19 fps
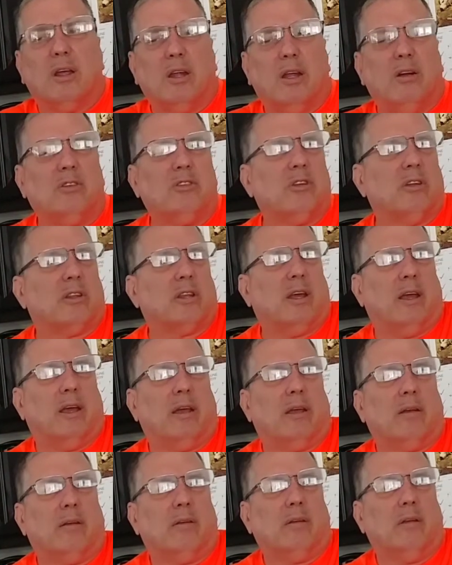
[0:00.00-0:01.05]
here's the
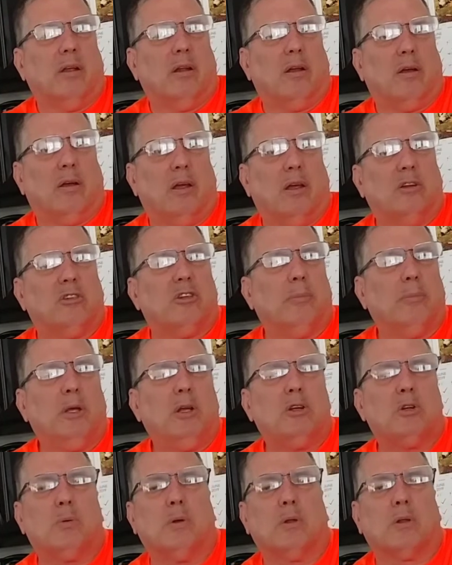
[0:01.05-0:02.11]
thing, you know, it's a
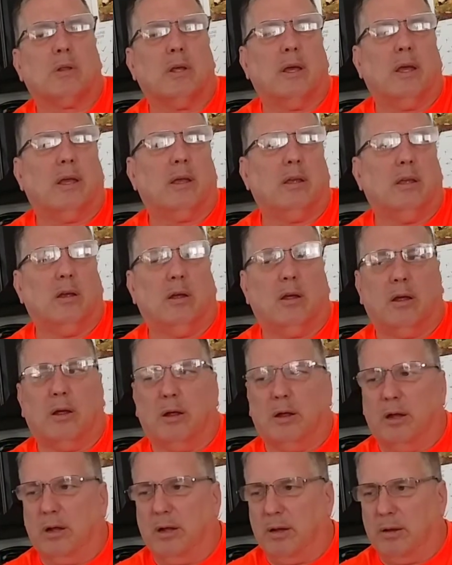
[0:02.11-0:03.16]
mutual thing.
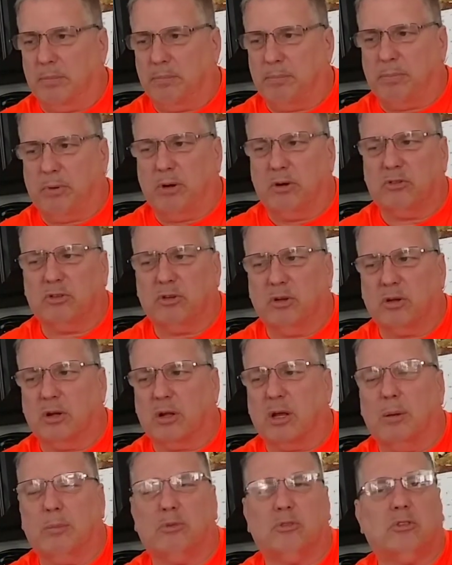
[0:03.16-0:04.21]
A person
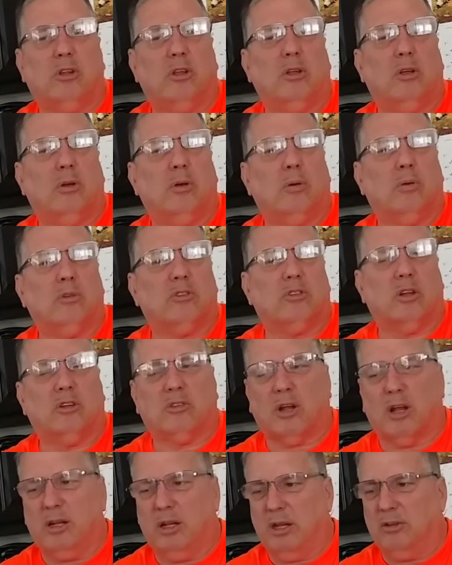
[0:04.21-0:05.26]
comes to you,
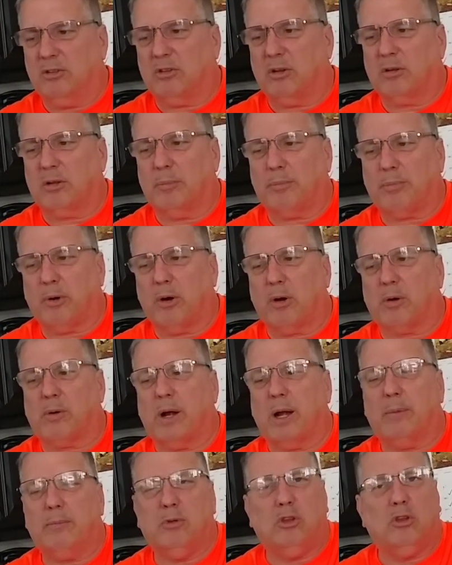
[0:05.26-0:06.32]
says, I need something
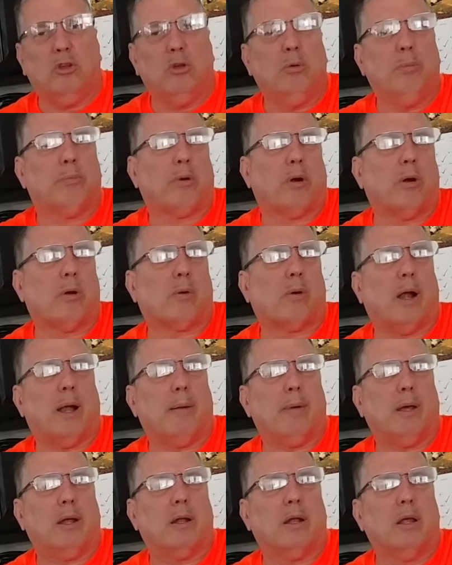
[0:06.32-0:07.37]
programmed, you
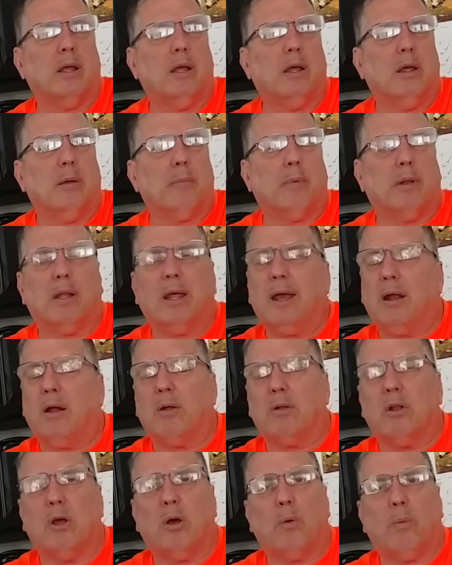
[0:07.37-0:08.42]
program it. But they
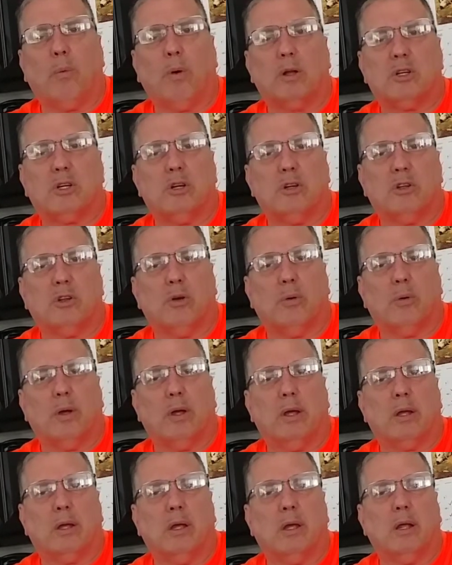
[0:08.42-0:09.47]
don't know what you're
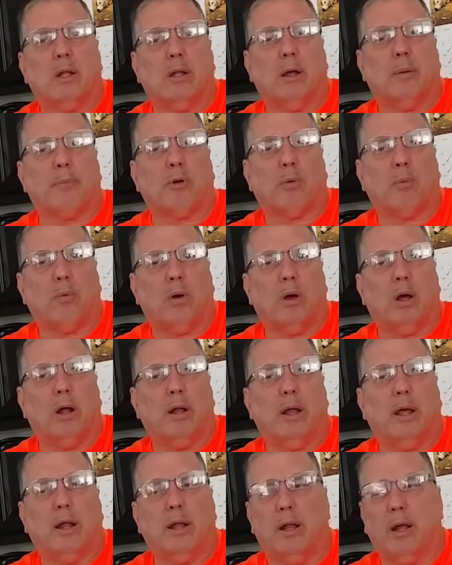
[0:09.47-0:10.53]
doing, number
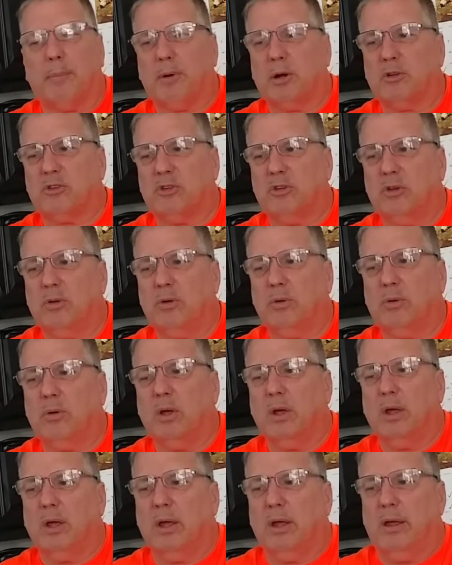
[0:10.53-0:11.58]
one. And number two,
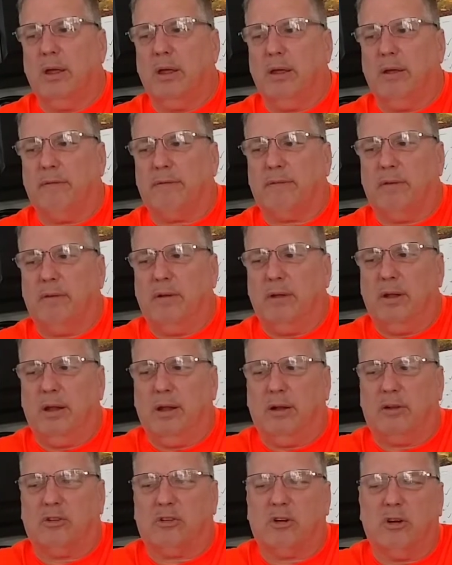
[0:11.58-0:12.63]
if
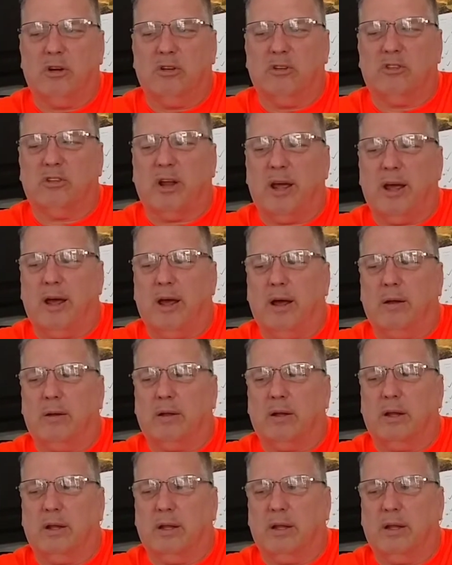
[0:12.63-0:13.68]
it turns
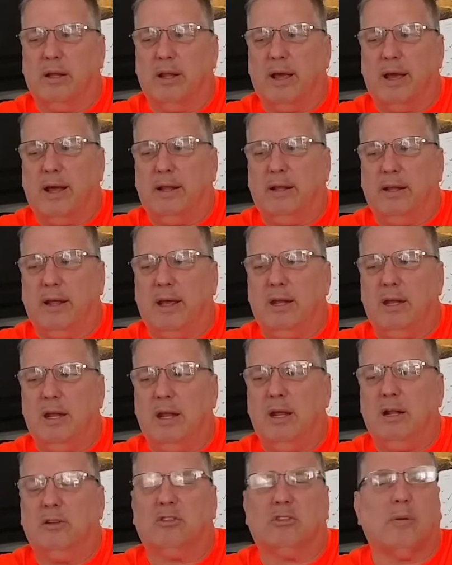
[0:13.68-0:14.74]
out that they
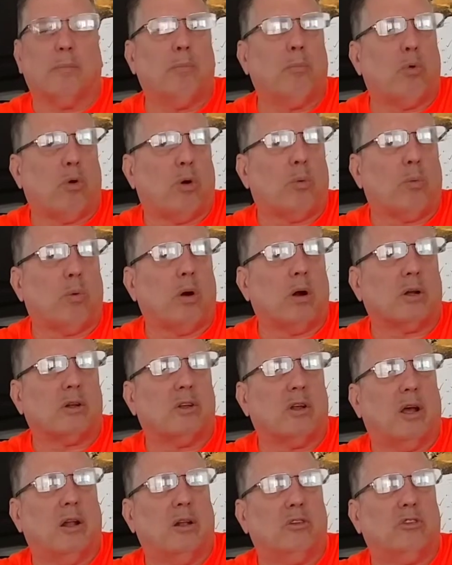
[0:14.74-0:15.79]
need some more work
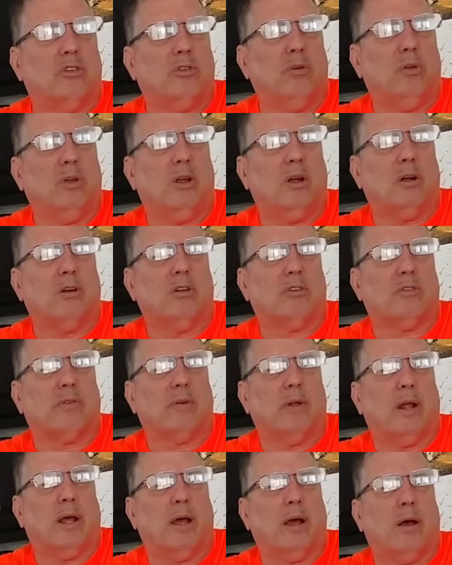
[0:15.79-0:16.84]
done 2 years
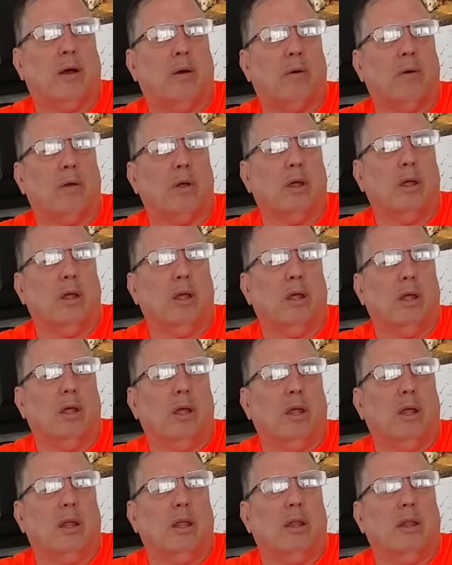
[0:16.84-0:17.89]
from now,
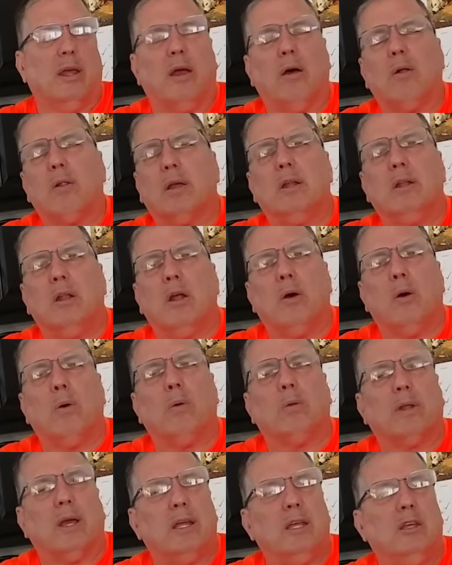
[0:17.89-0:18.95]
they only
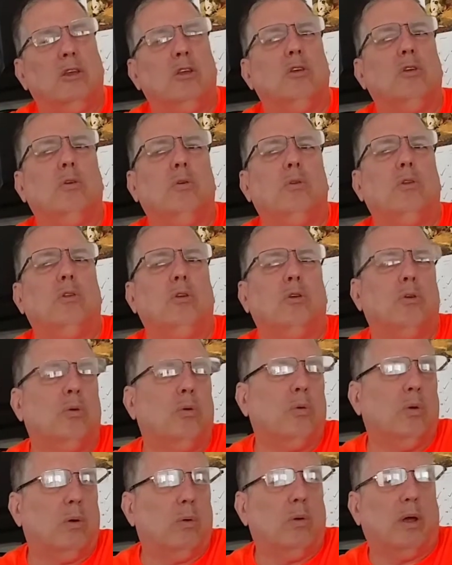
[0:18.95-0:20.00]
know that you
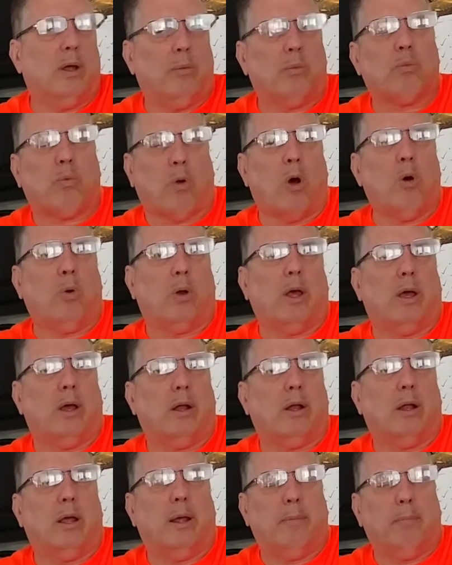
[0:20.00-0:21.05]
knew and wrote
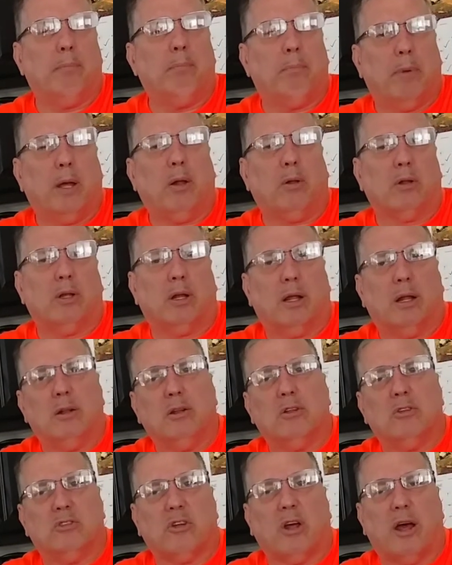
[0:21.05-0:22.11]
it and built it
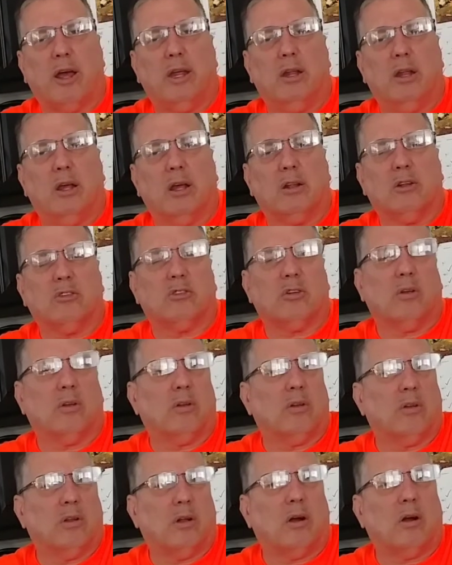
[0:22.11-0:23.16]
and designed it,
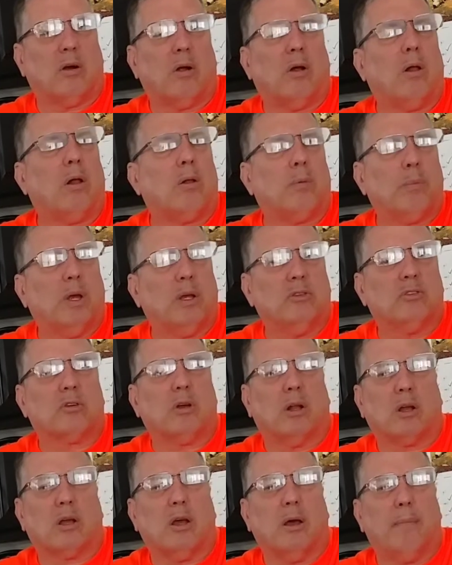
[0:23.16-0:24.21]
so they're always
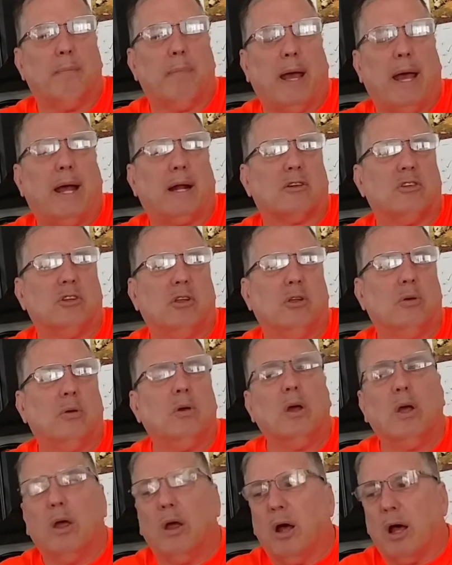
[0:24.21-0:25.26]
going to come back to you,
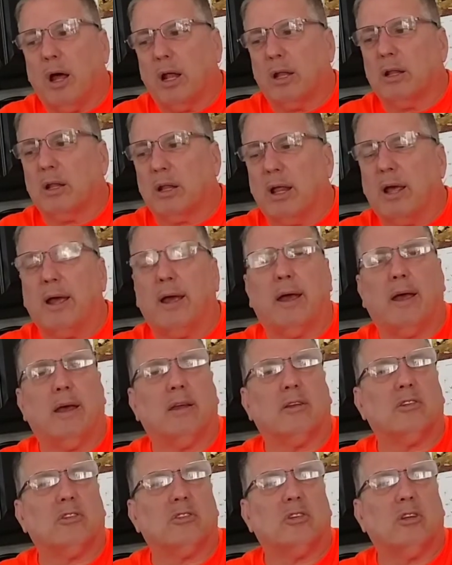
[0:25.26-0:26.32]

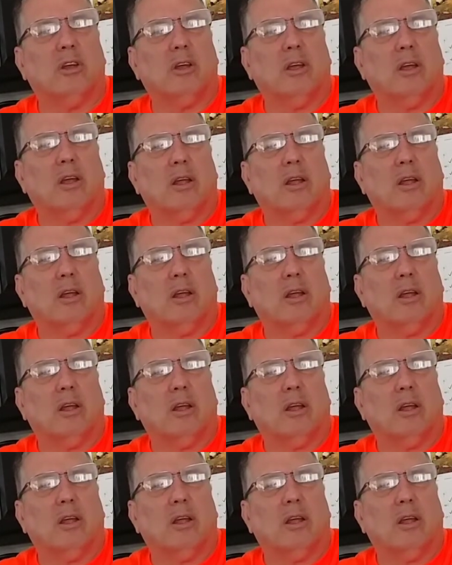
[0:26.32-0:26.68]
unless